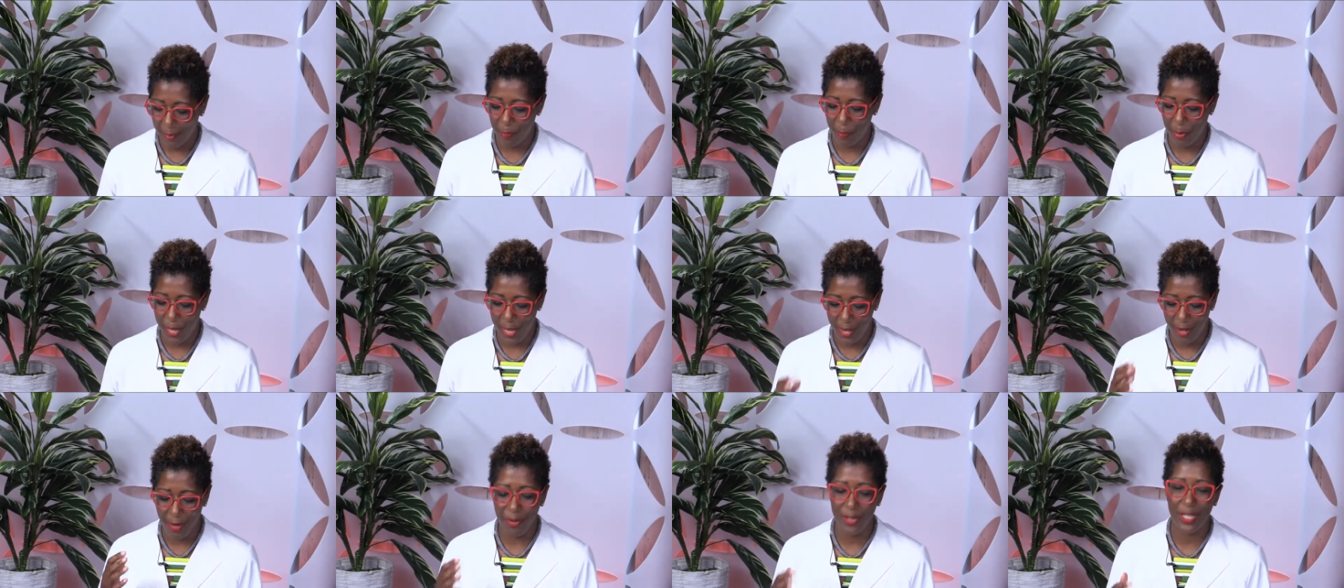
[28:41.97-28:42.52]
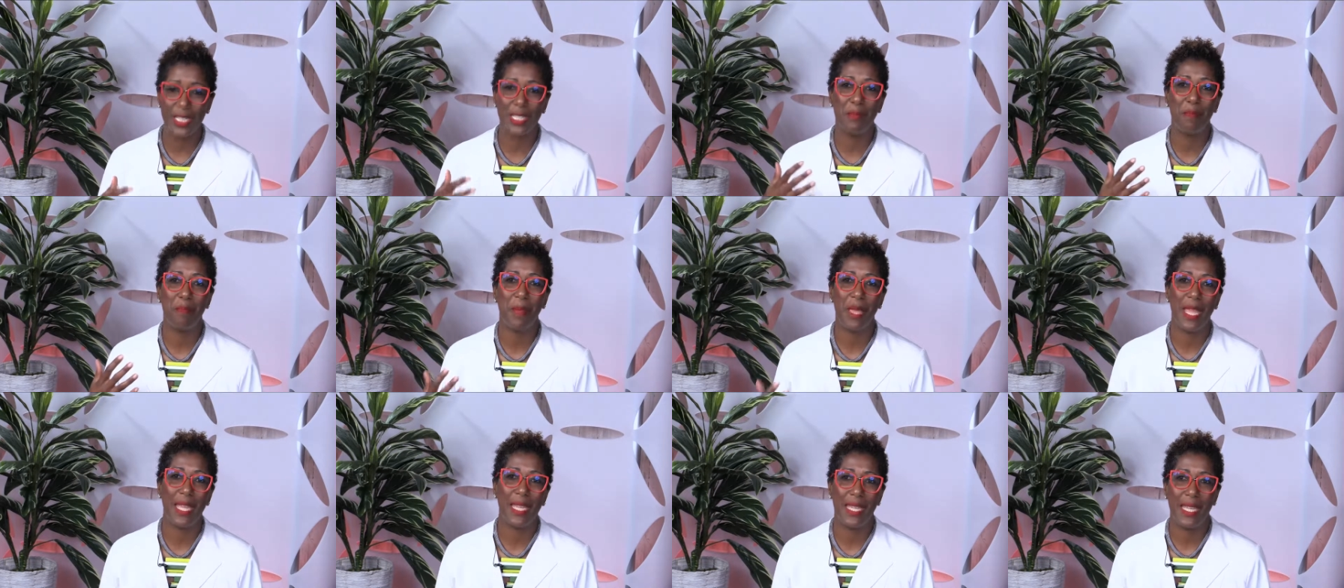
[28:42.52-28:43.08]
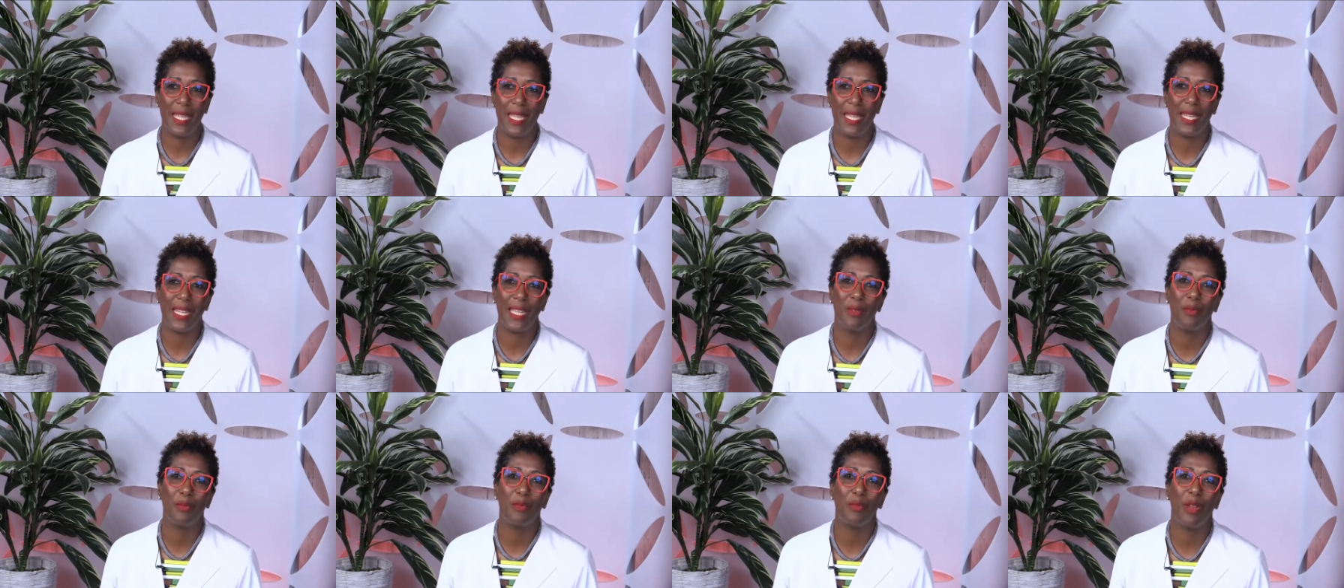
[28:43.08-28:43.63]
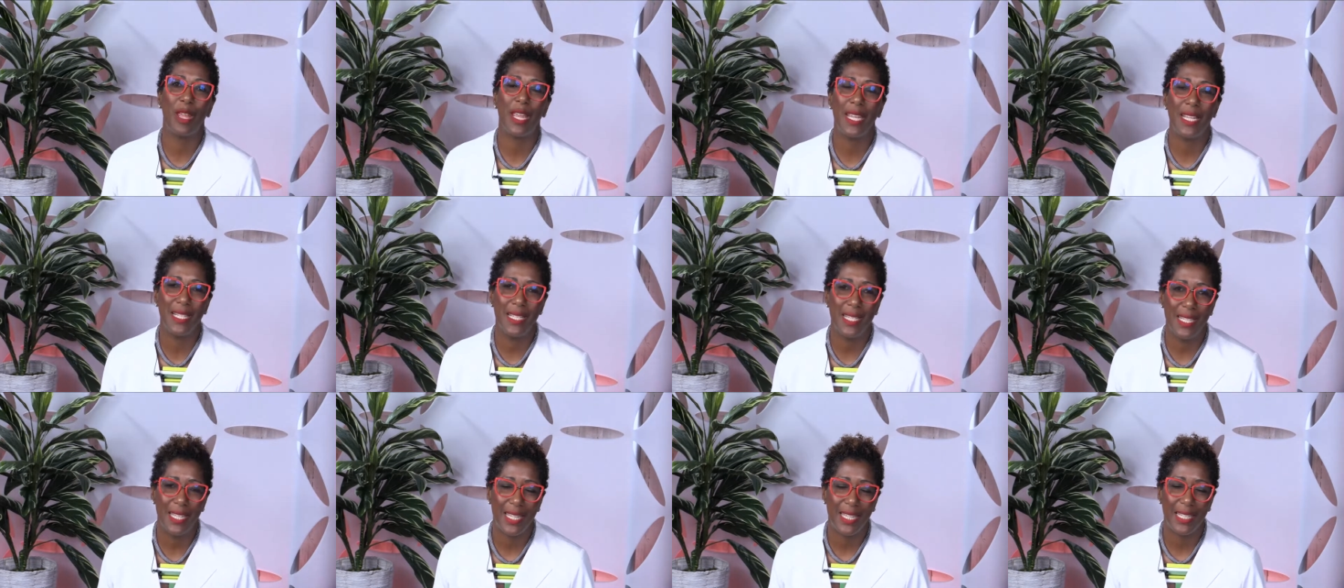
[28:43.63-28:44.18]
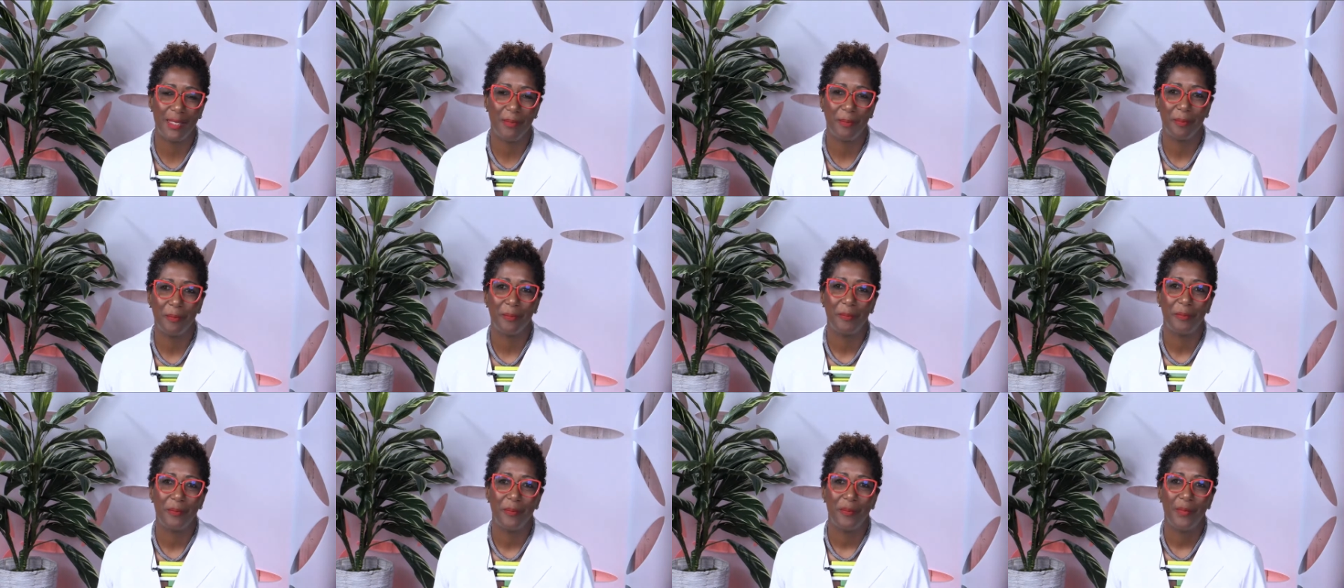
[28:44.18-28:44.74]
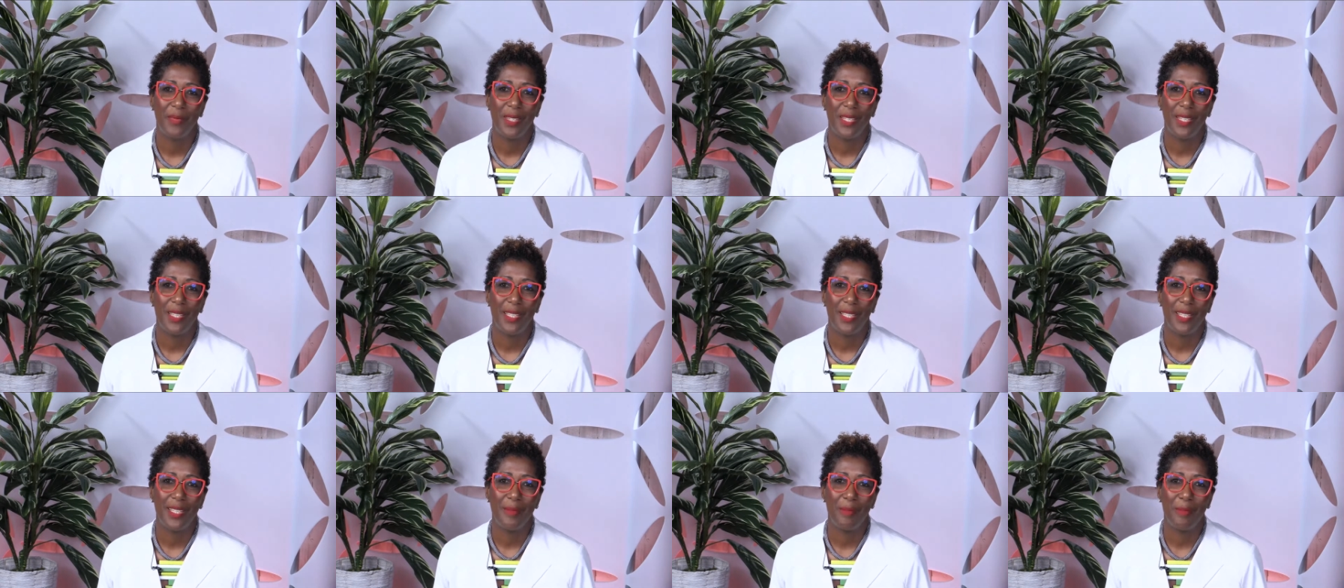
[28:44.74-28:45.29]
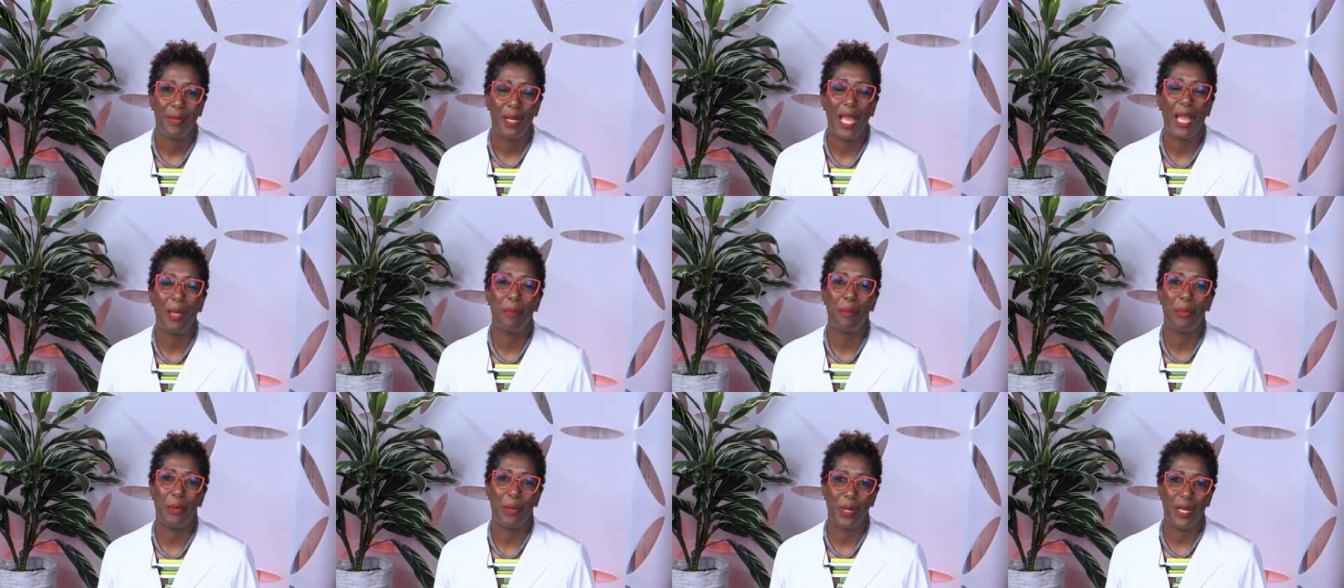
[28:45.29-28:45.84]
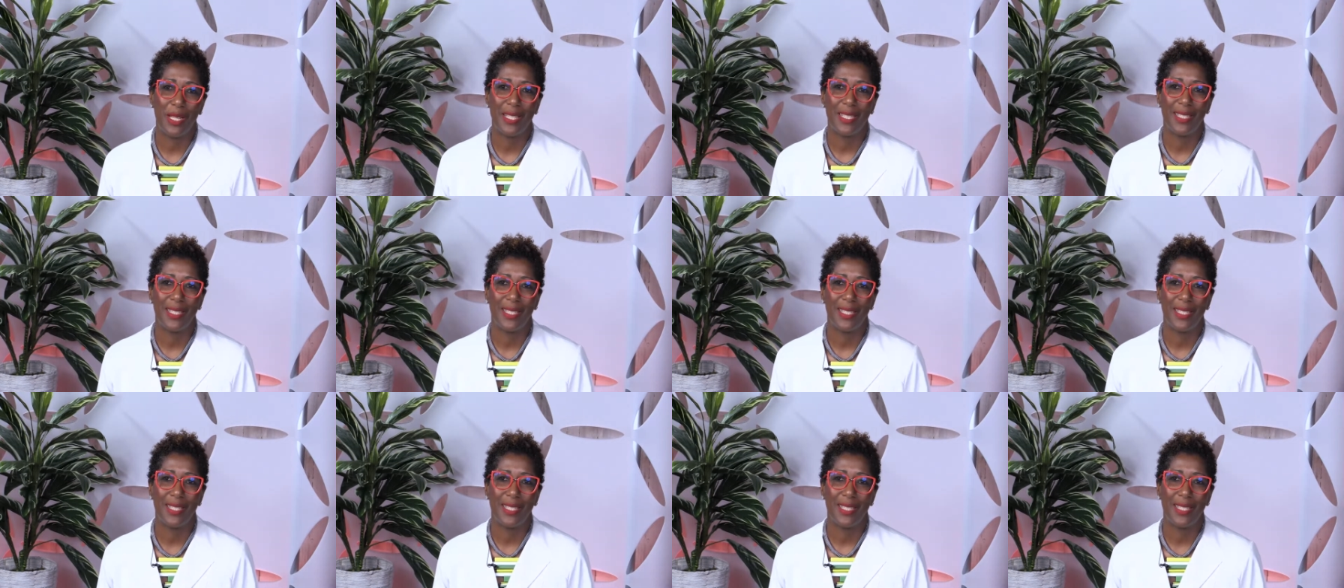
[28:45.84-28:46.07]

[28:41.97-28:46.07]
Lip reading: parents making in raising Black boys